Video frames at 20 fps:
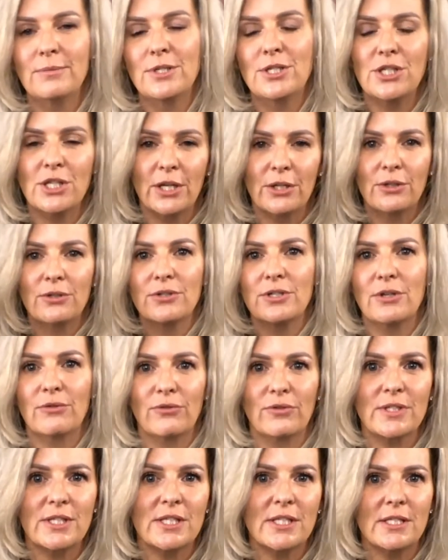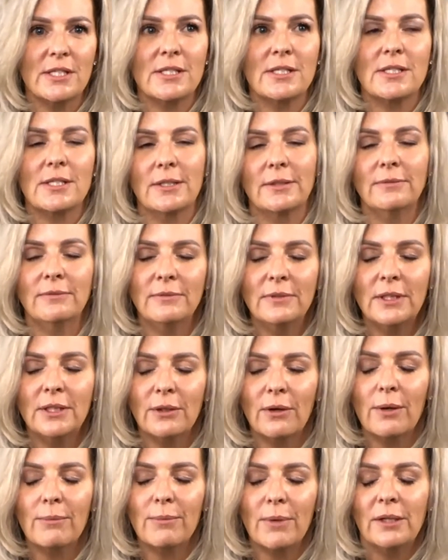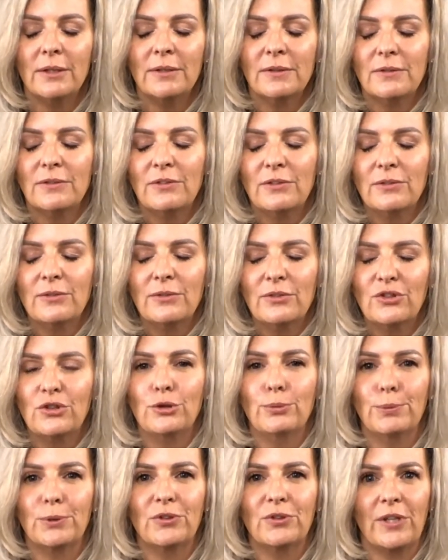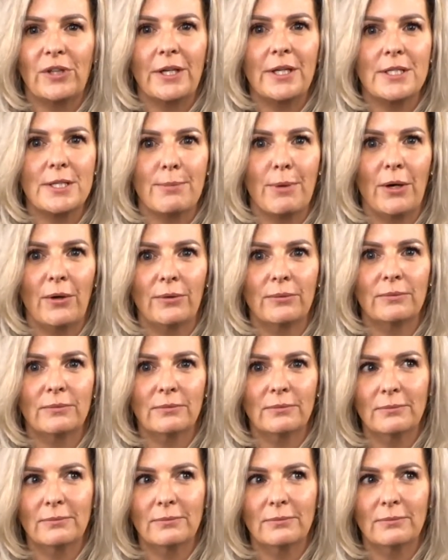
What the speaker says: gender differences, and you know, I'm not super psyched about